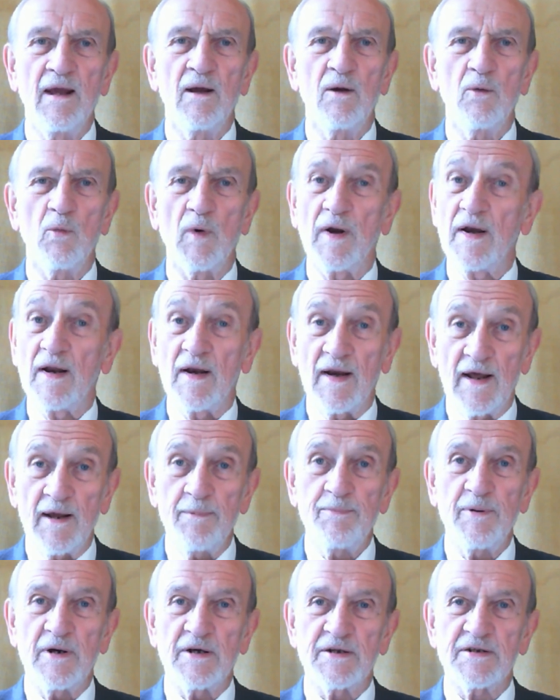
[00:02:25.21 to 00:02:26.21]
When a
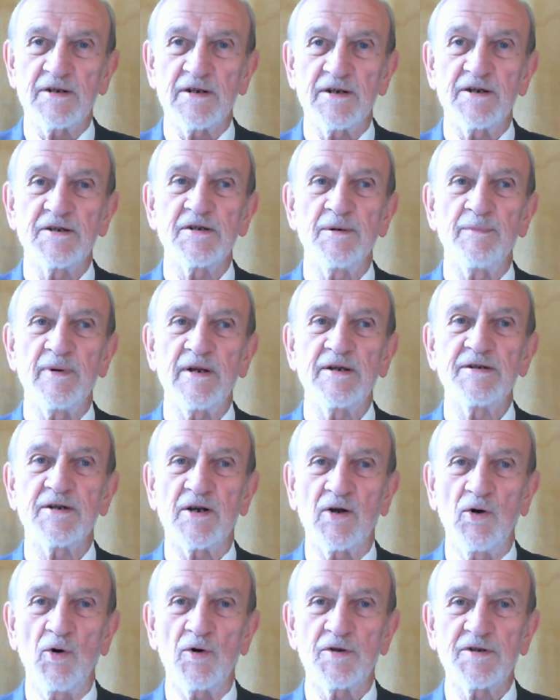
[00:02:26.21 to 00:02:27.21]
layperson submits a
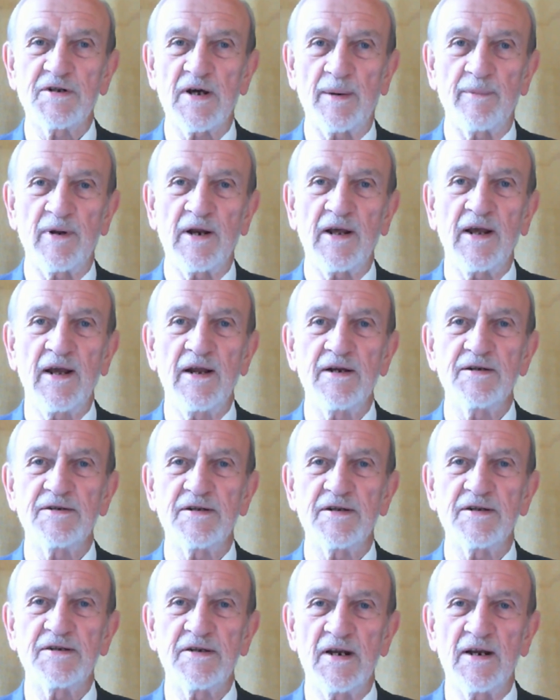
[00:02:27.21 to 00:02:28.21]
court summons against
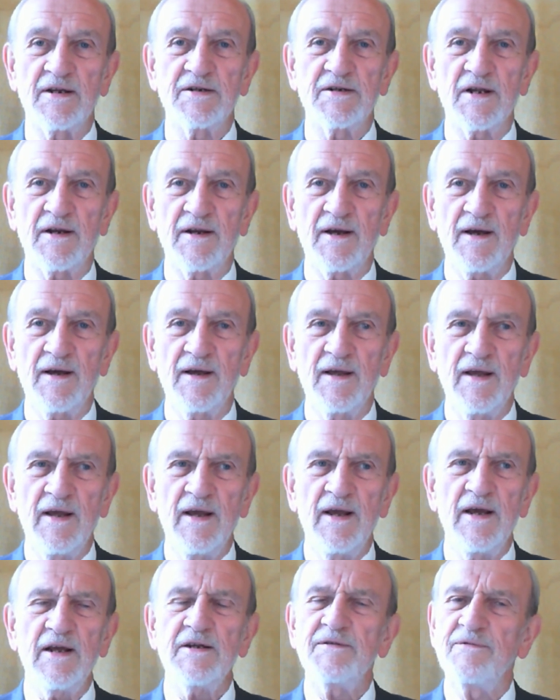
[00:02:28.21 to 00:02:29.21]
a solicitor,
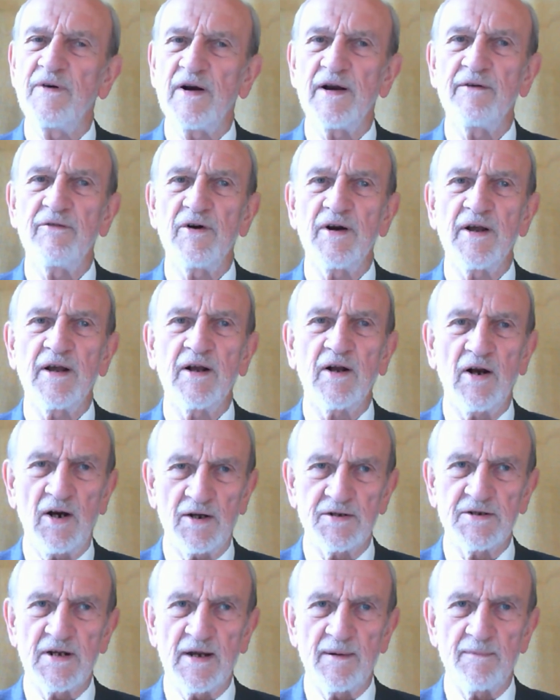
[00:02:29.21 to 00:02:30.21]
it's very
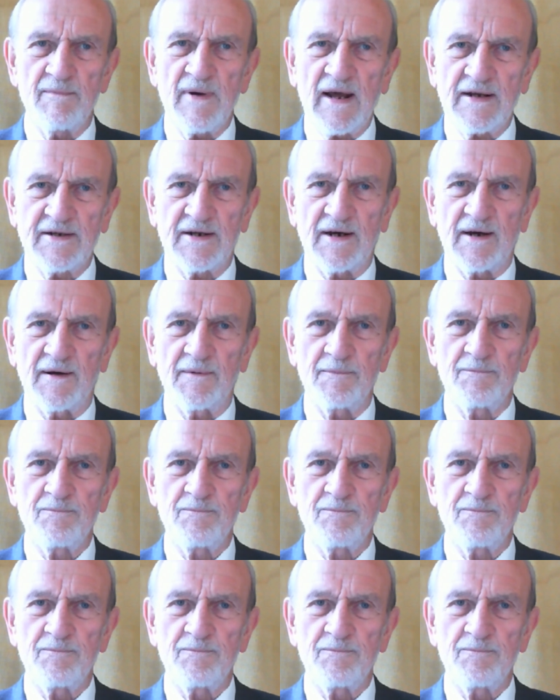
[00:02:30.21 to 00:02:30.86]
costly matter,